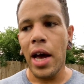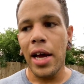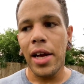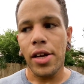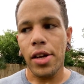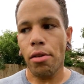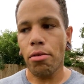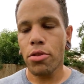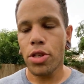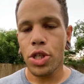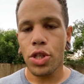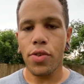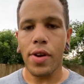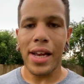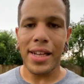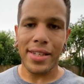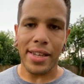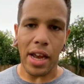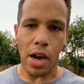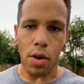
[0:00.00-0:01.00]
don't
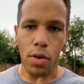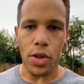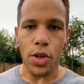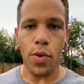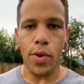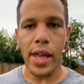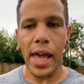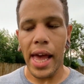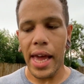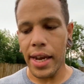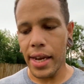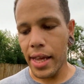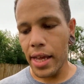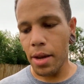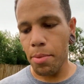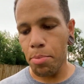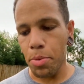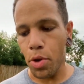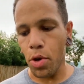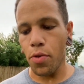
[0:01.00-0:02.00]
stress out. You can get a
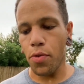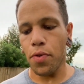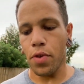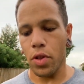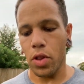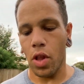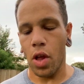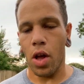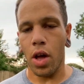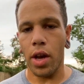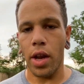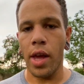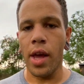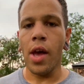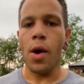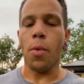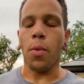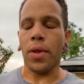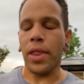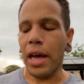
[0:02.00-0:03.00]
beautiful lawn
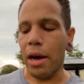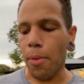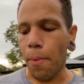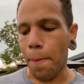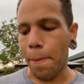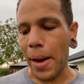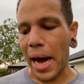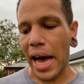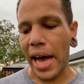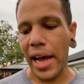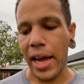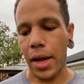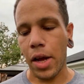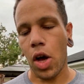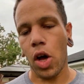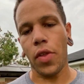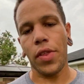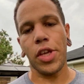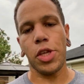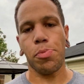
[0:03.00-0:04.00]
without buying
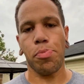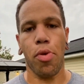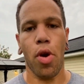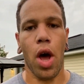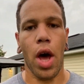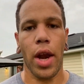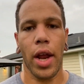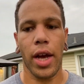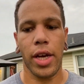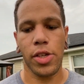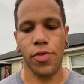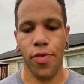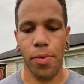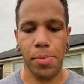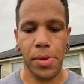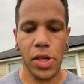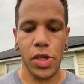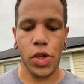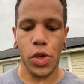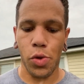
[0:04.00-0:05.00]
all these products from
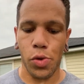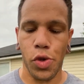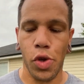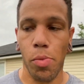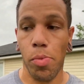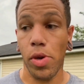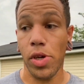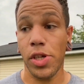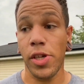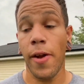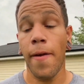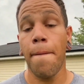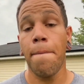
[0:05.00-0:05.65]
these YouTubers.